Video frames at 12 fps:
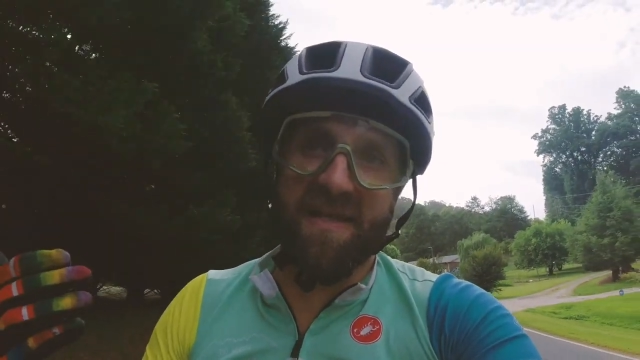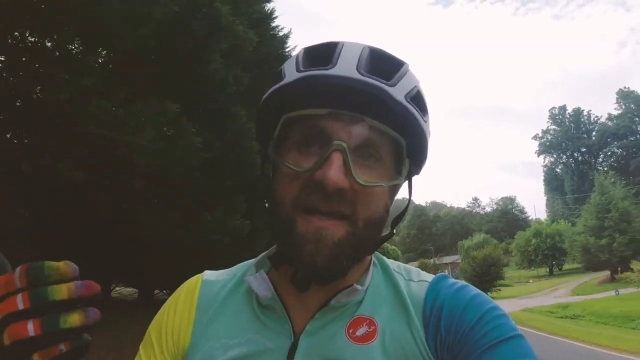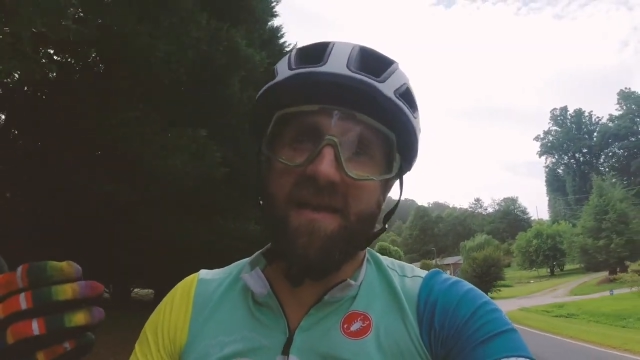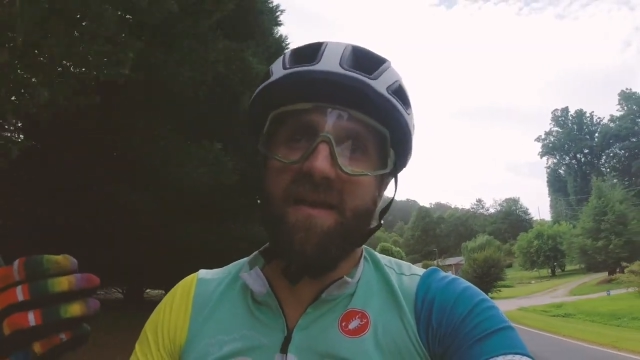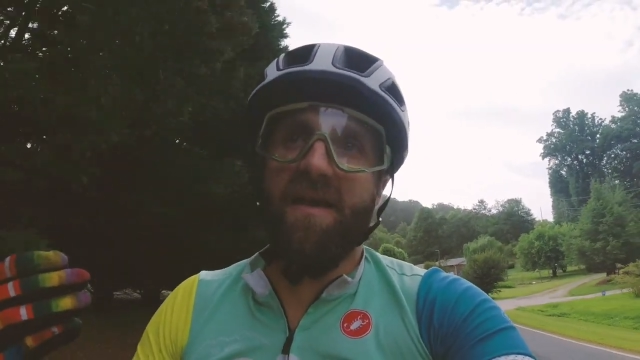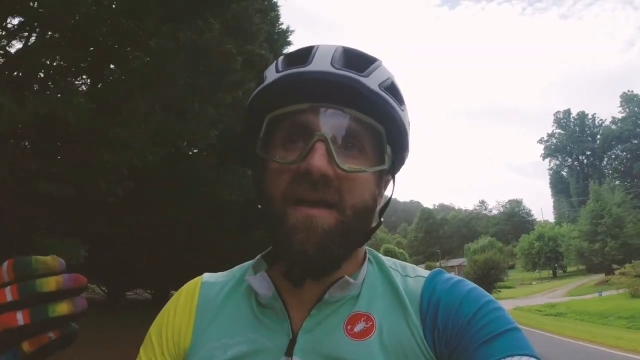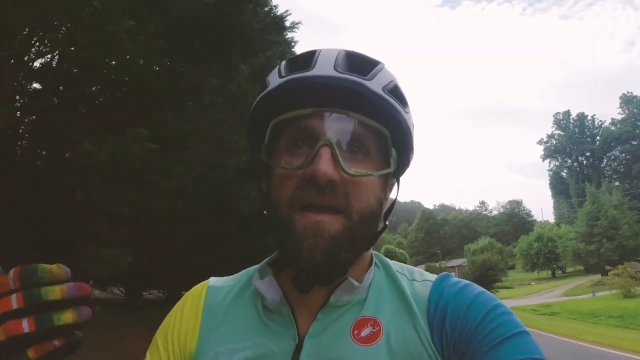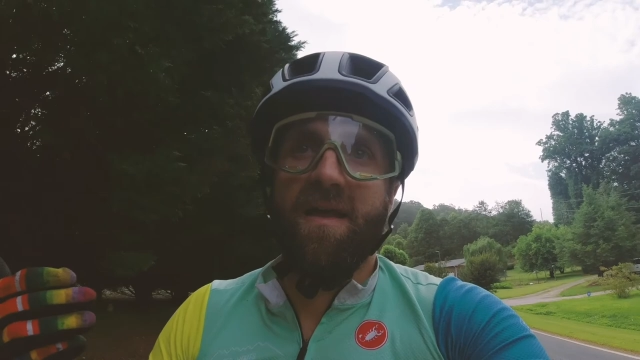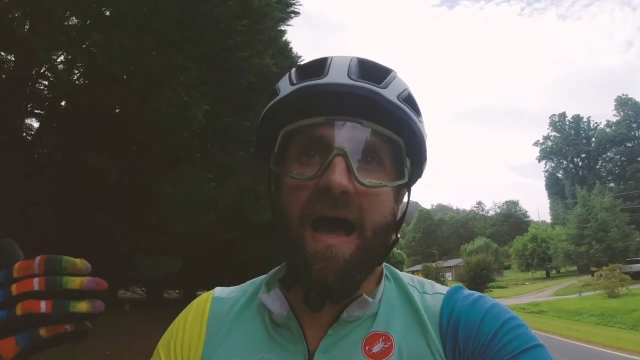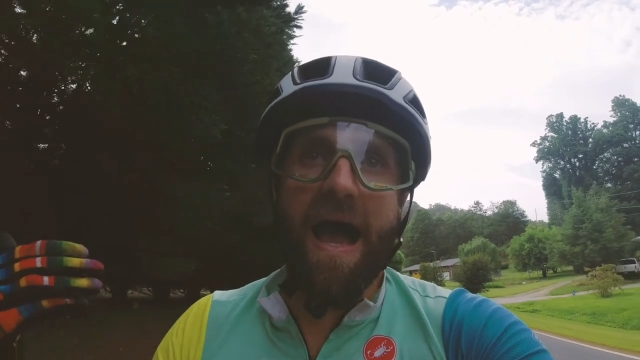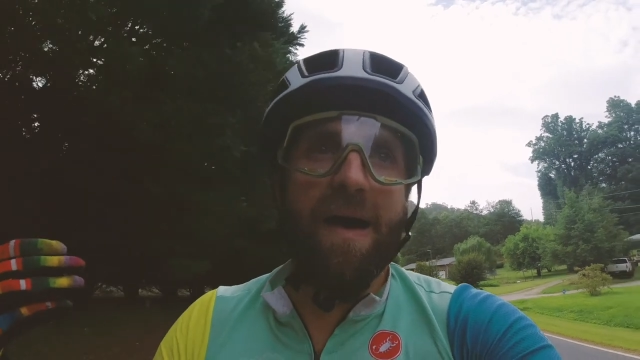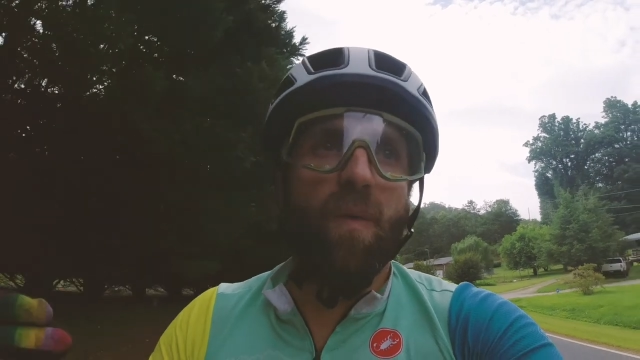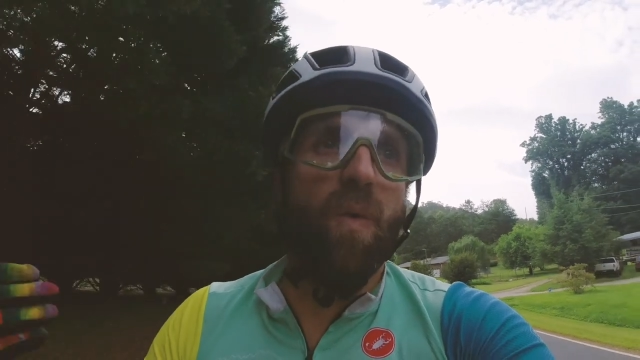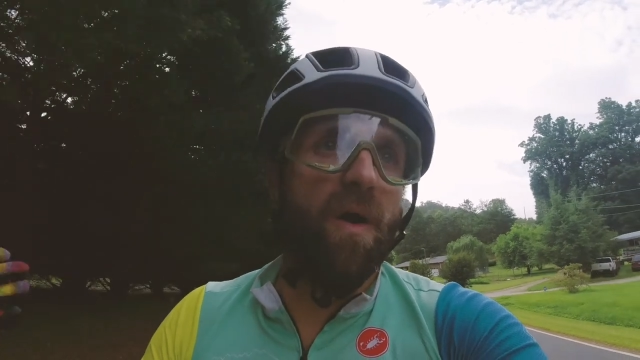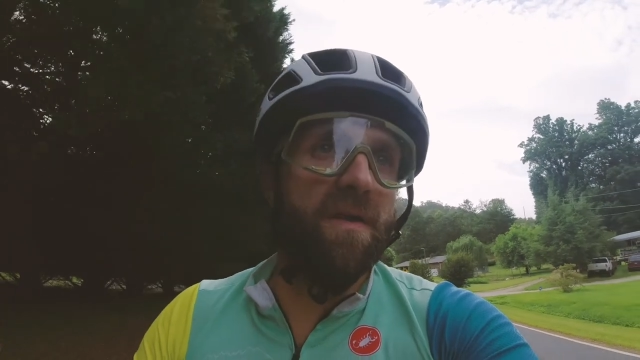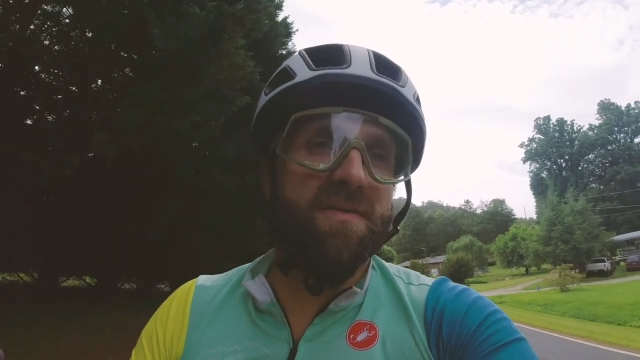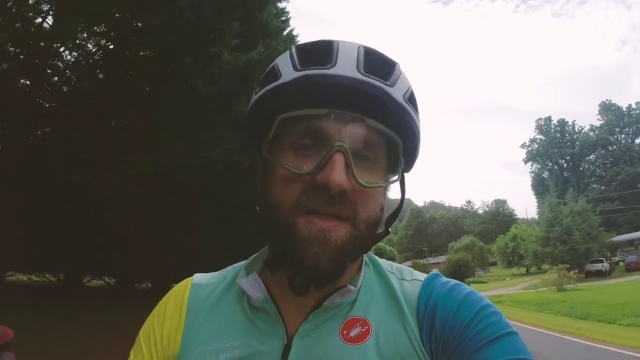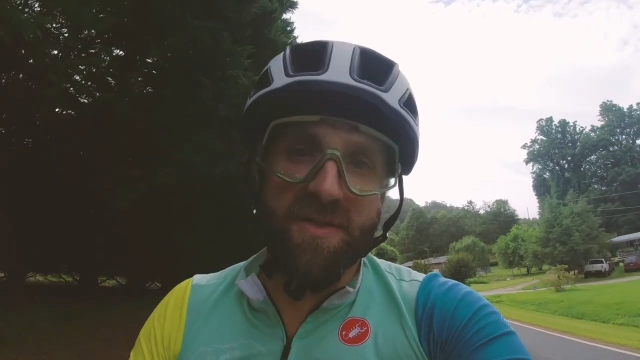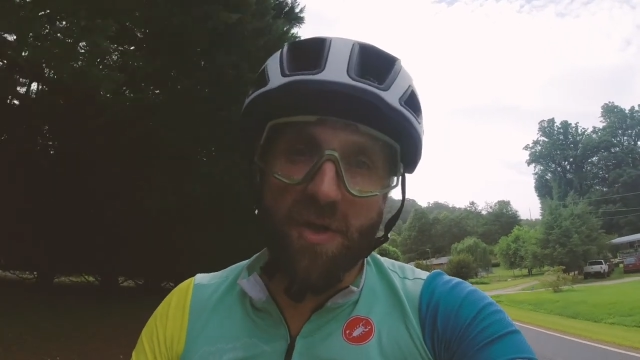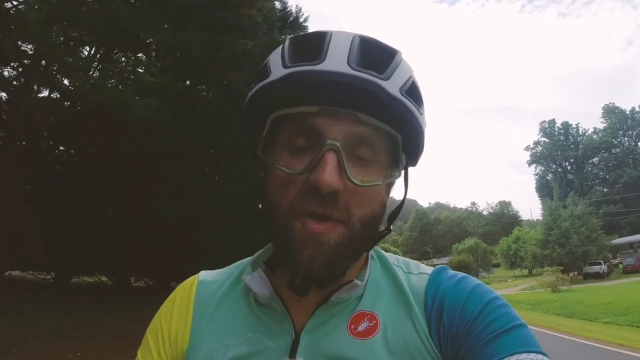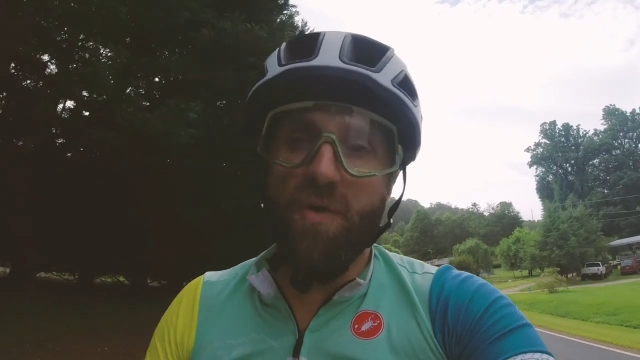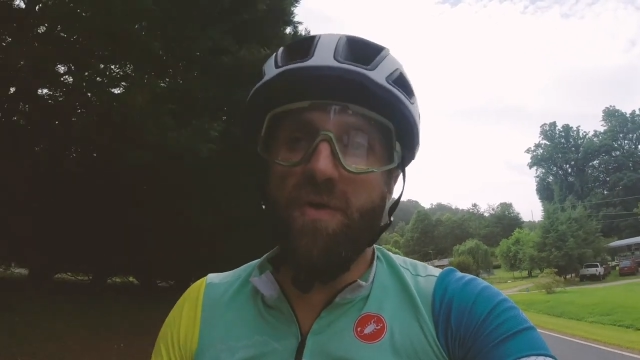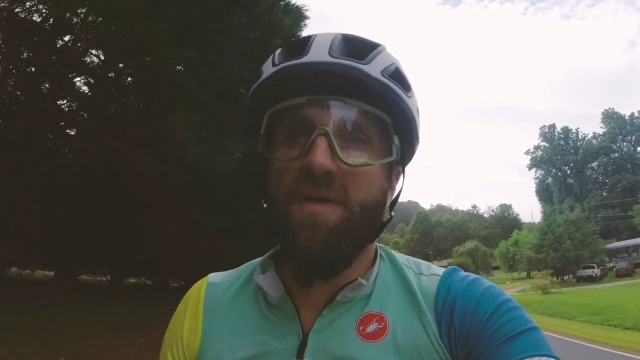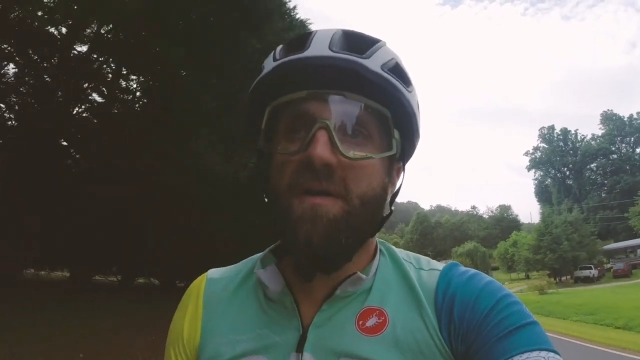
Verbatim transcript: that I want to do.